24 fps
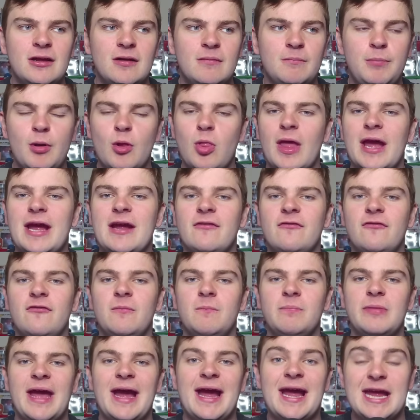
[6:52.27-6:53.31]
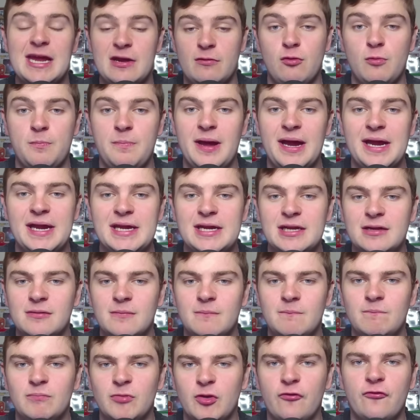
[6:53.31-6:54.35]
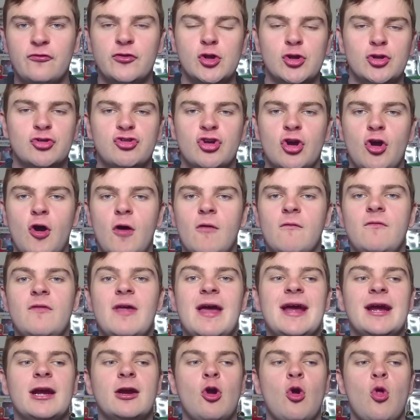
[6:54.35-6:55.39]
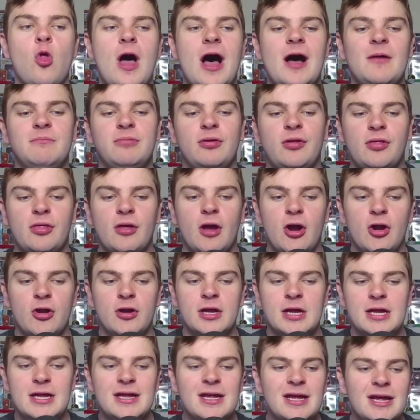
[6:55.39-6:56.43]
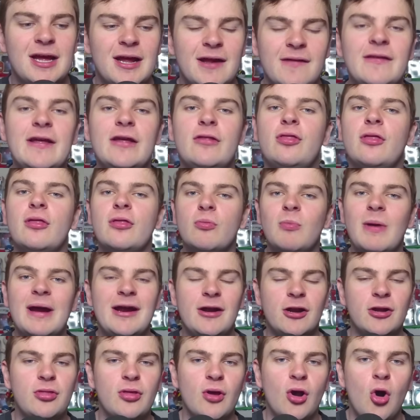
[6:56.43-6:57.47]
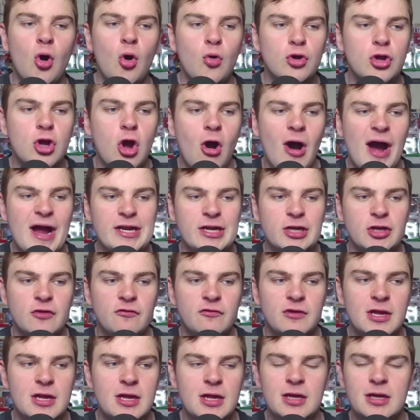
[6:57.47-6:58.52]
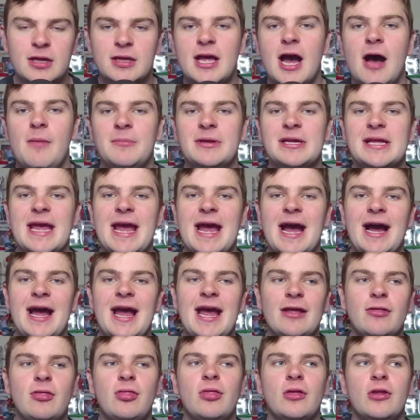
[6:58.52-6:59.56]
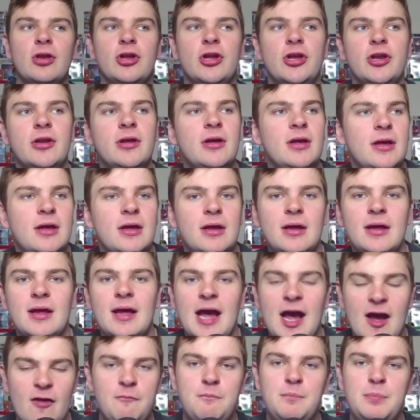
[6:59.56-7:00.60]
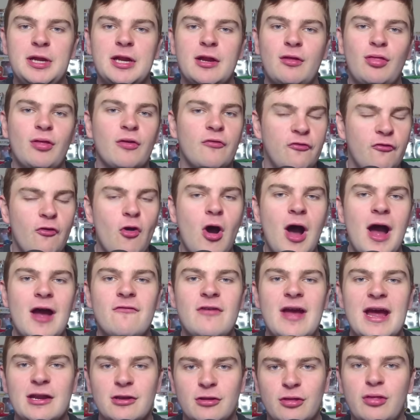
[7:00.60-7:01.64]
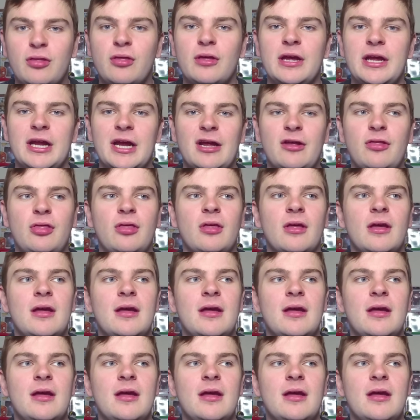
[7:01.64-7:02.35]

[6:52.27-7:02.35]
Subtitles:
believe that he will be the future of their club. So this is where it's all kind of coming out. Essendon have picks 5 and 6,